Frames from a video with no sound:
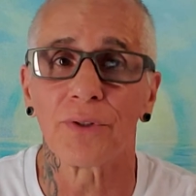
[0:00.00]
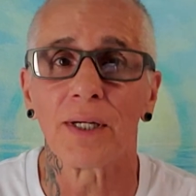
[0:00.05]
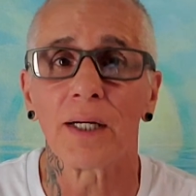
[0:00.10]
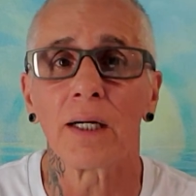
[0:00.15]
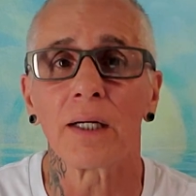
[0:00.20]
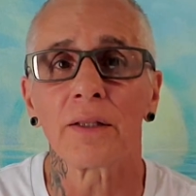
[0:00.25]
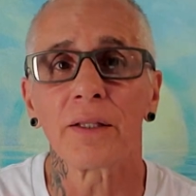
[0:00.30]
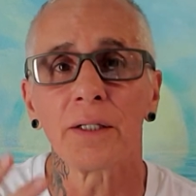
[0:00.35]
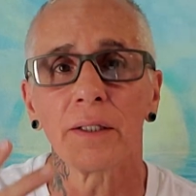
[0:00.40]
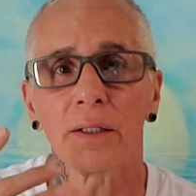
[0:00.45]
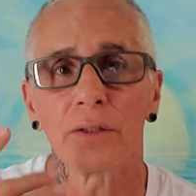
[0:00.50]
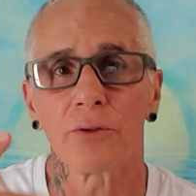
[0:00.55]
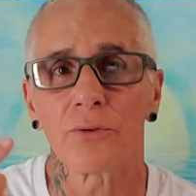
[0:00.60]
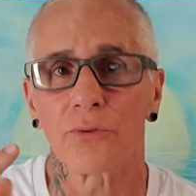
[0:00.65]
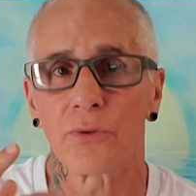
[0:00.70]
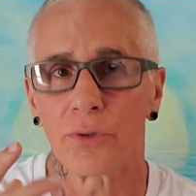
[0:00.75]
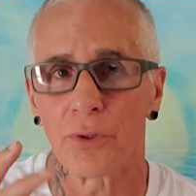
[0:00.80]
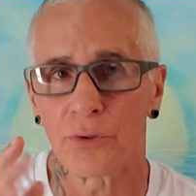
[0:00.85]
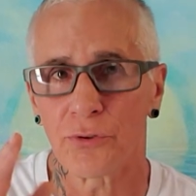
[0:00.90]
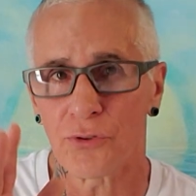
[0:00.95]
Now, I think
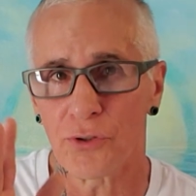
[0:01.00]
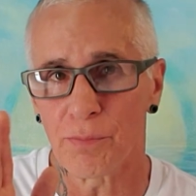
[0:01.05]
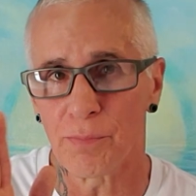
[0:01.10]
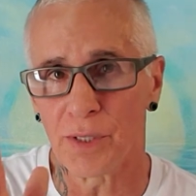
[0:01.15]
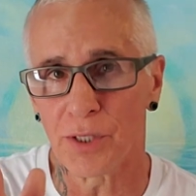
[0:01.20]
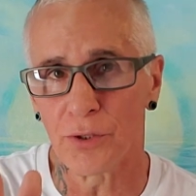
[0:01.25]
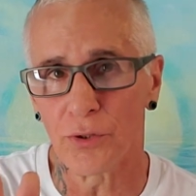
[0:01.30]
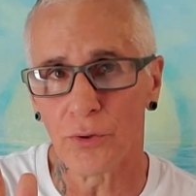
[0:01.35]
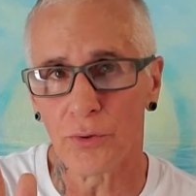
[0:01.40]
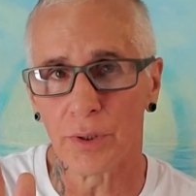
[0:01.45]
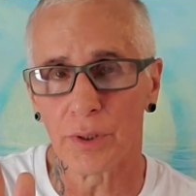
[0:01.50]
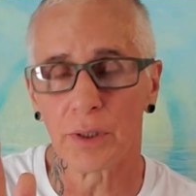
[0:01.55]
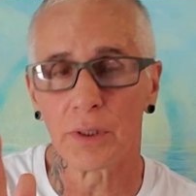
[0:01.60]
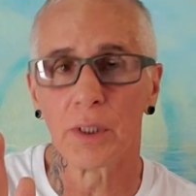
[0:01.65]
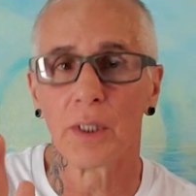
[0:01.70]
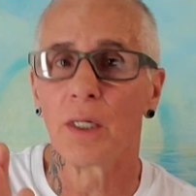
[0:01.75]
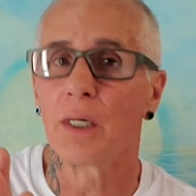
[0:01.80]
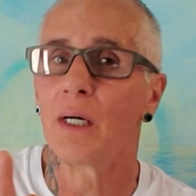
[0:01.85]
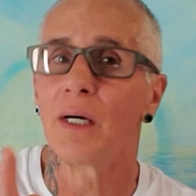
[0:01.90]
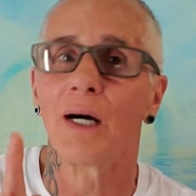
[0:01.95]
it should be noted,
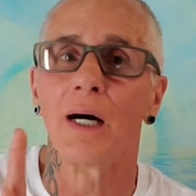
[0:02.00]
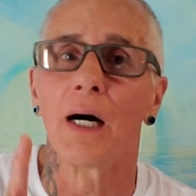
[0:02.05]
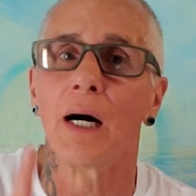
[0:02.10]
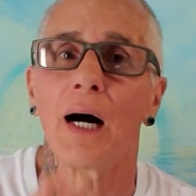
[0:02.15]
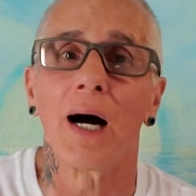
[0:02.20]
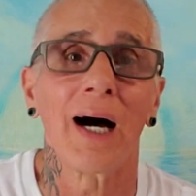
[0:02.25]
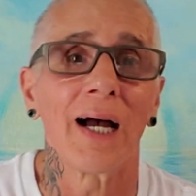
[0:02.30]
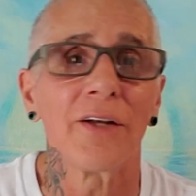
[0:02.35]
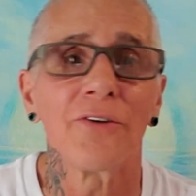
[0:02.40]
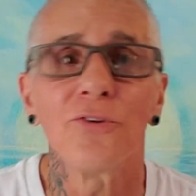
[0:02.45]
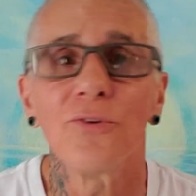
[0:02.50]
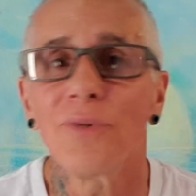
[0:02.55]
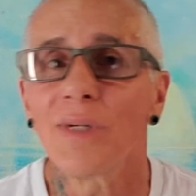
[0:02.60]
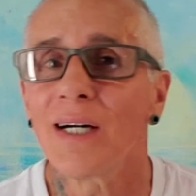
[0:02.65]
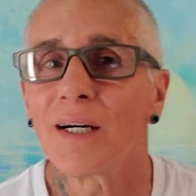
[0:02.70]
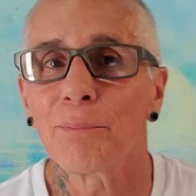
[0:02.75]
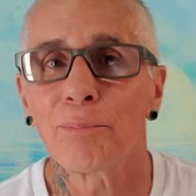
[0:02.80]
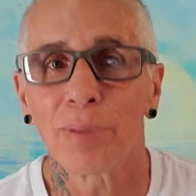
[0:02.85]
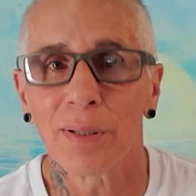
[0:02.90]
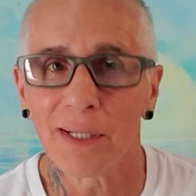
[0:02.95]
I do
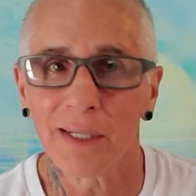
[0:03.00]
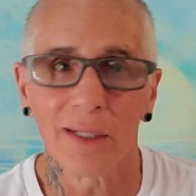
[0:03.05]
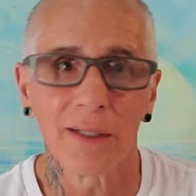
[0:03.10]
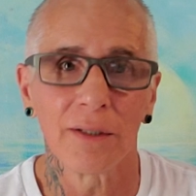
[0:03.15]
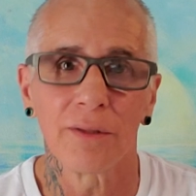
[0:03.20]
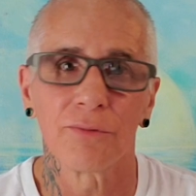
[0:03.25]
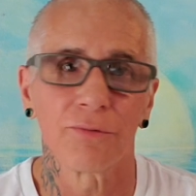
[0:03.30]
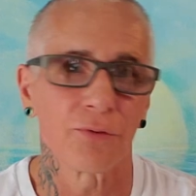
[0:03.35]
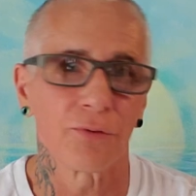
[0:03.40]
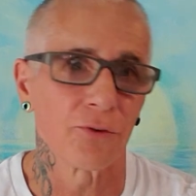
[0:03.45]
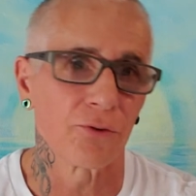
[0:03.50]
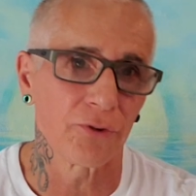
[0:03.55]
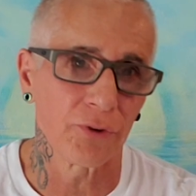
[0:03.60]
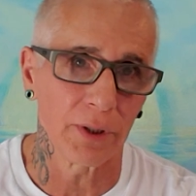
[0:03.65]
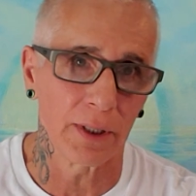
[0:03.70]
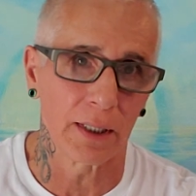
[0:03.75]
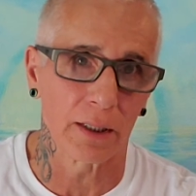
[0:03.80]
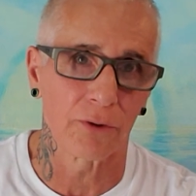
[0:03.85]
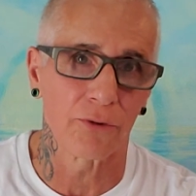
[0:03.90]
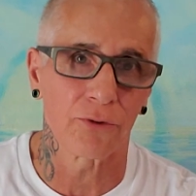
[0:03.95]
not pay for
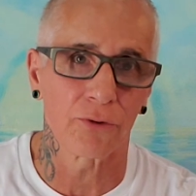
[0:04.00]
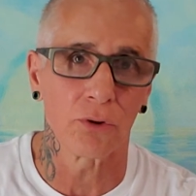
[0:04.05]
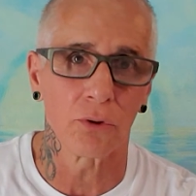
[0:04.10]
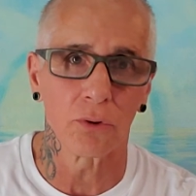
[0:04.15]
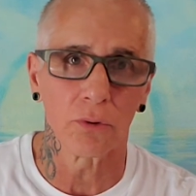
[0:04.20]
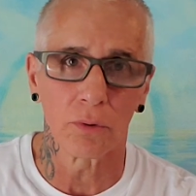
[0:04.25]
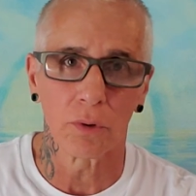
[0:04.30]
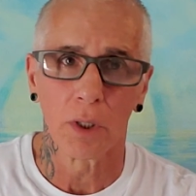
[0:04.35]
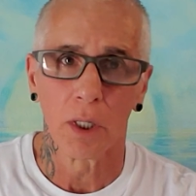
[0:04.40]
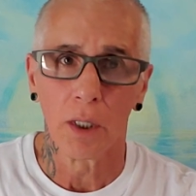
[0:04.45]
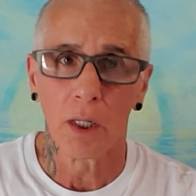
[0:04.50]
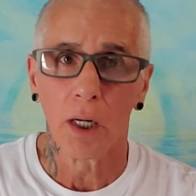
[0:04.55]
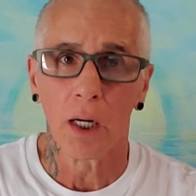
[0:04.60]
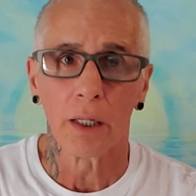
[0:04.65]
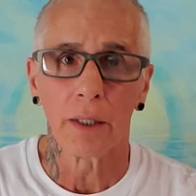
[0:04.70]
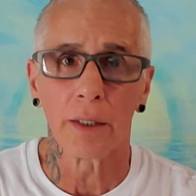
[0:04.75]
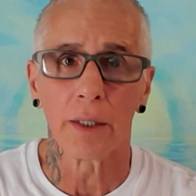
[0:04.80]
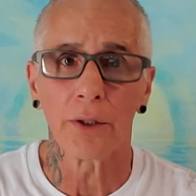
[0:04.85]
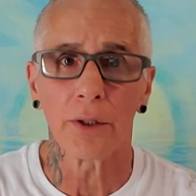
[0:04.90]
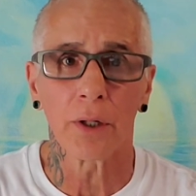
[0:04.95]
sex, so
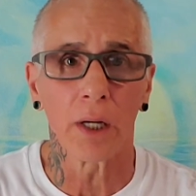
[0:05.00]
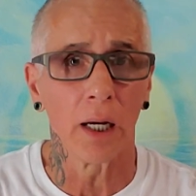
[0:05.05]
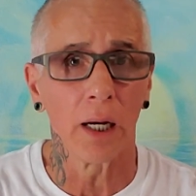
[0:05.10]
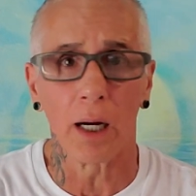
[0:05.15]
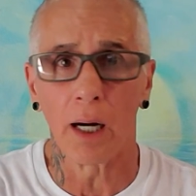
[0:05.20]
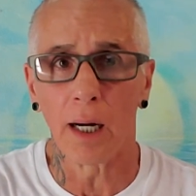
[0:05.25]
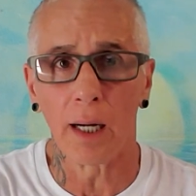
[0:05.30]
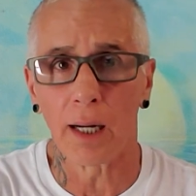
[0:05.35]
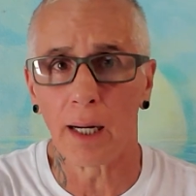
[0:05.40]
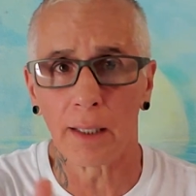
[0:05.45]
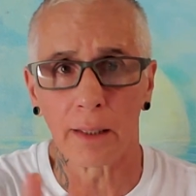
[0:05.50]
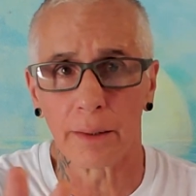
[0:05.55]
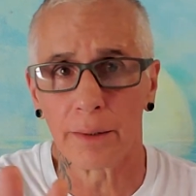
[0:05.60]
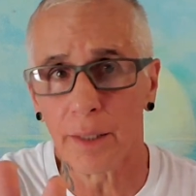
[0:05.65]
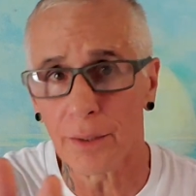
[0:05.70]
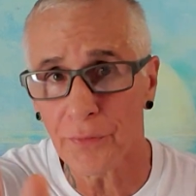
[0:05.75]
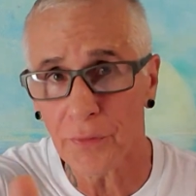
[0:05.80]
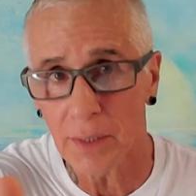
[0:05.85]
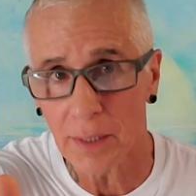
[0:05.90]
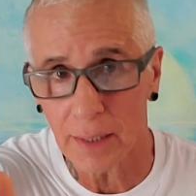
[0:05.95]

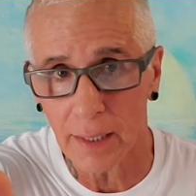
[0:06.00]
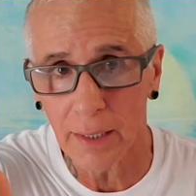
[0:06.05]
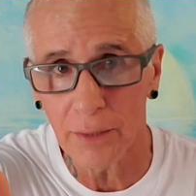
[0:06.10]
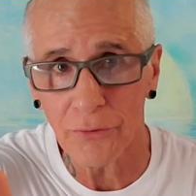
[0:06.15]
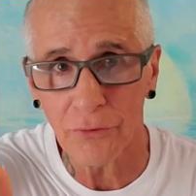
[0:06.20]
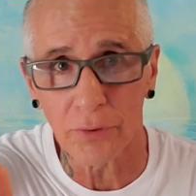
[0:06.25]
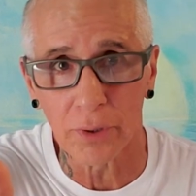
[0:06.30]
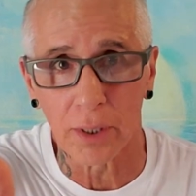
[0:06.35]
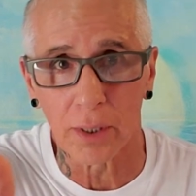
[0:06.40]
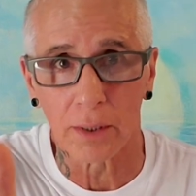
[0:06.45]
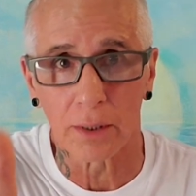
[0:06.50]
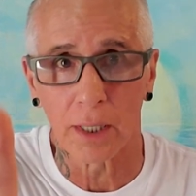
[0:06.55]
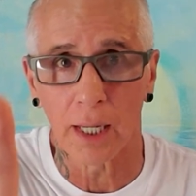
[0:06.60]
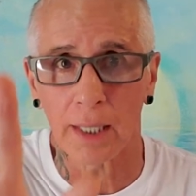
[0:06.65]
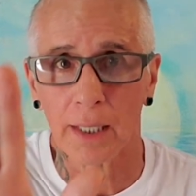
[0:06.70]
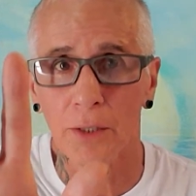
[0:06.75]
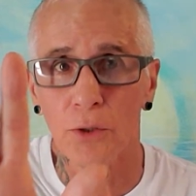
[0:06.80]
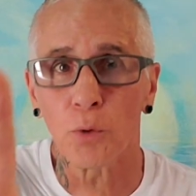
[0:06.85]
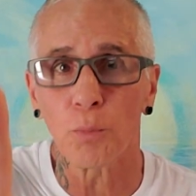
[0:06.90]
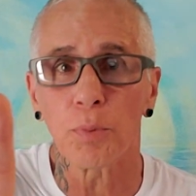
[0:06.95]
nothing against it. I
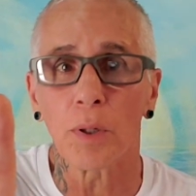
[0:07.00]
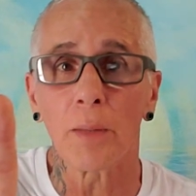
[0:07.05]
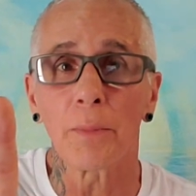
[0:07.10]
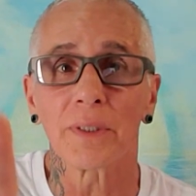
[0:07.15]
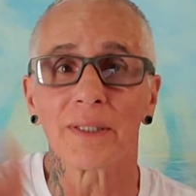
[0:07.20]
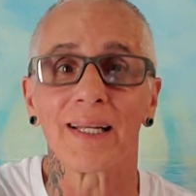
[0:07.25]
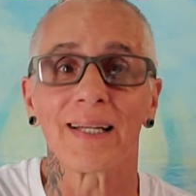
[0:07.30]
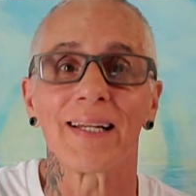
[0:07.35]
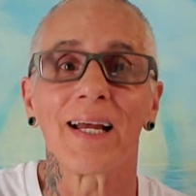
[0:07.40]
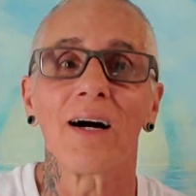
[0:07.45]
got no problem with that.